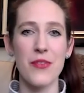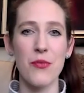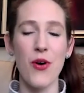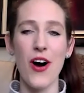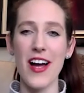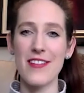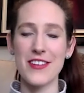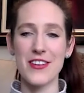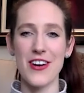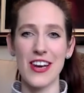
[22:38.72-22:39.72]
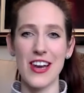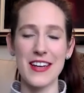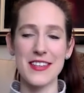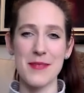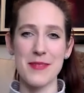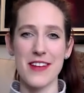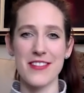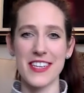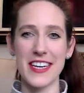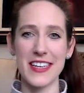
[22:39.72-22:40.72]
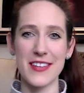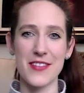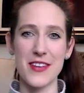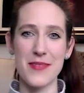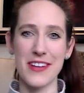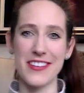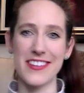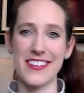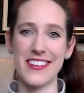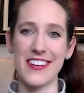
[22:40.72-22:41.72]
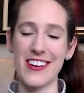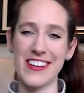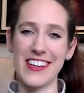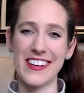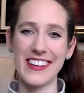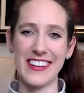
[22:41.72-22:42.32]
what have you got lined up over the next few months, Oliver?